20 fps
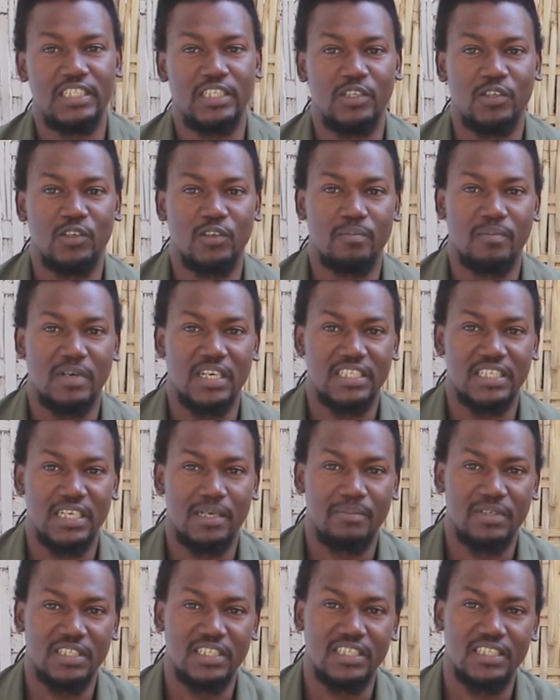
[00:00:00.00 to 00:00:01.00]
T Road,
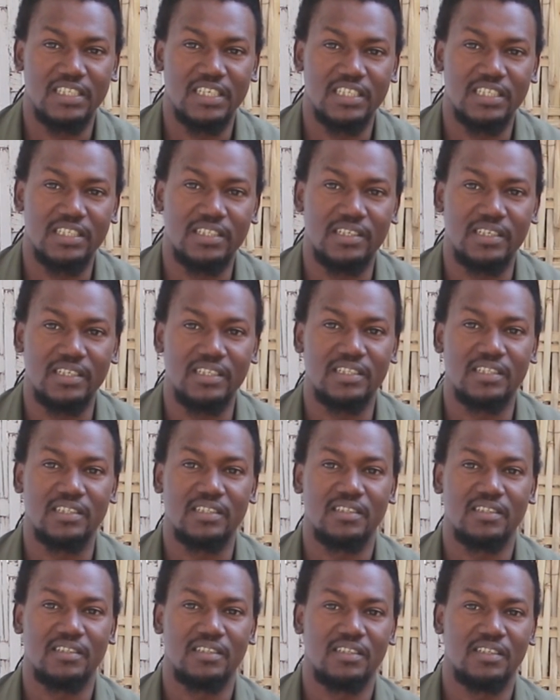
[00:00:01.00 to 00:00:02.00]
Masamba Street
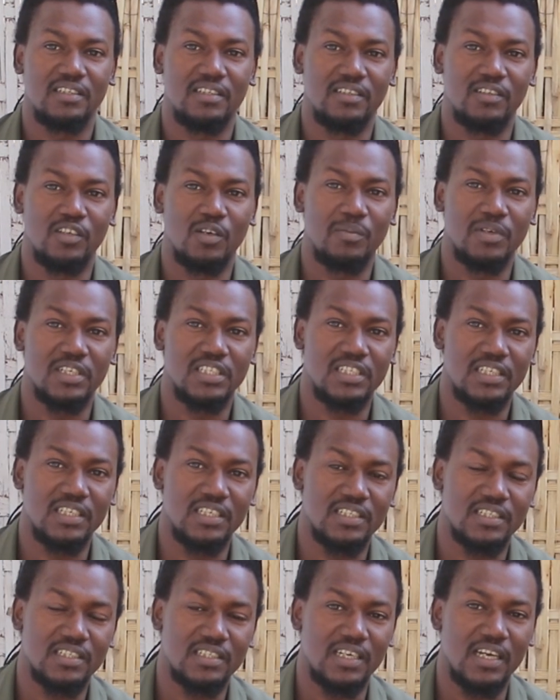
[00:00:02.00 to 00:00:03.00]
number
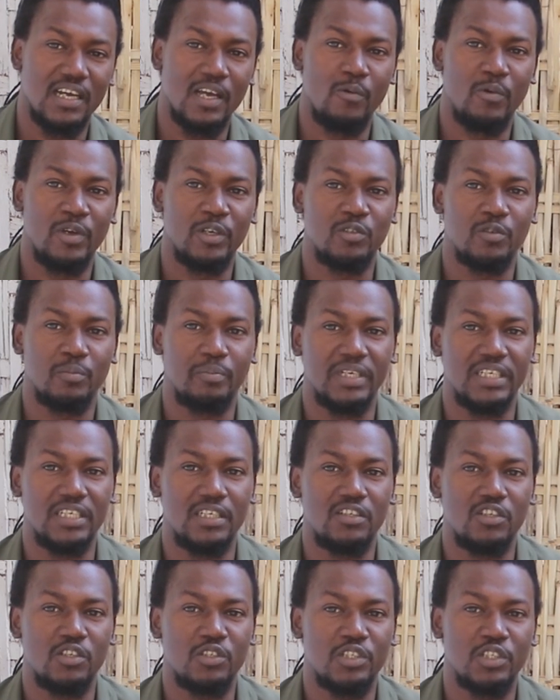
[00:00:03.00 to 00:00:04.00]
six. I went to
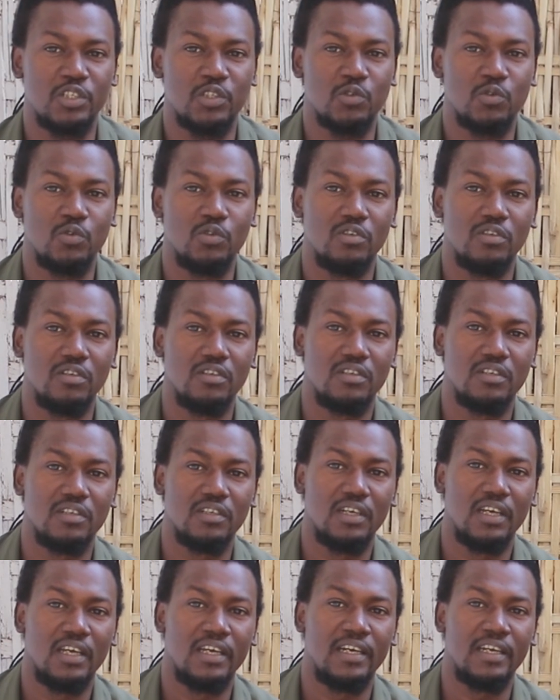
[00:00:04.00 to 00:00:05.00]
Better Nursing School
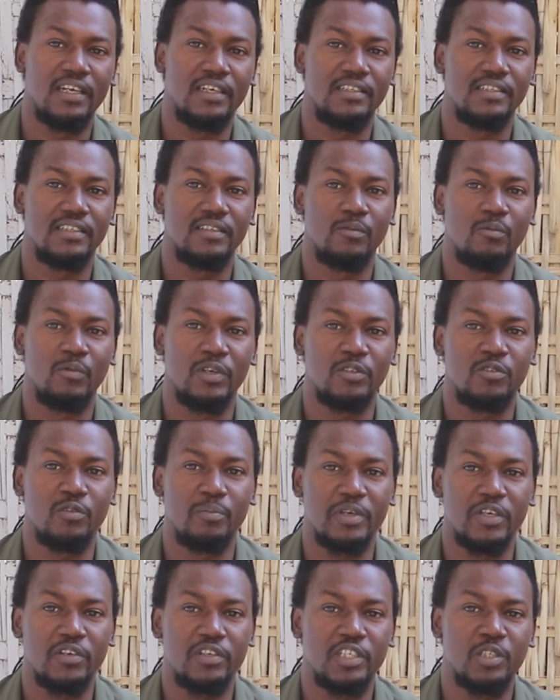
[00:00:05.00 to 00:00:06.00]
and I went to
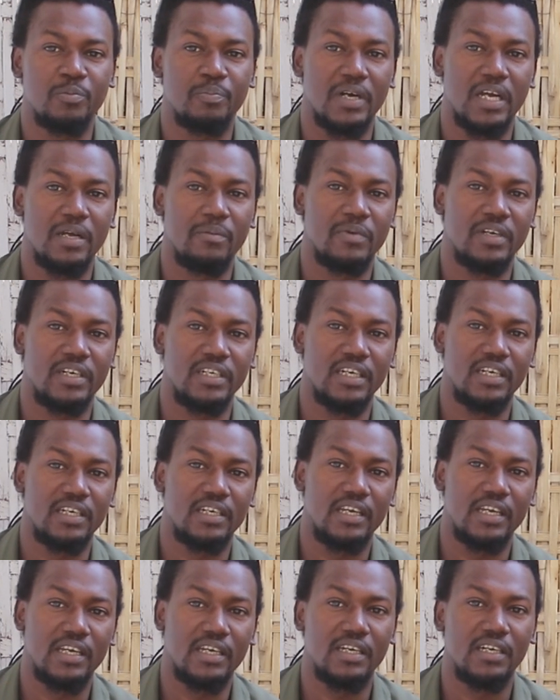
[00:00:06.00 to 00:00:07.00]
Methodist Primary at
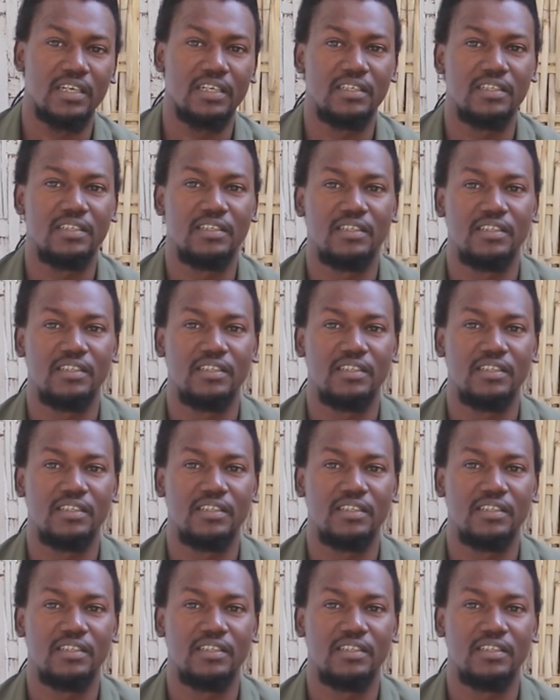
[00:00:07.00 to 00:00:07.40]
Haven.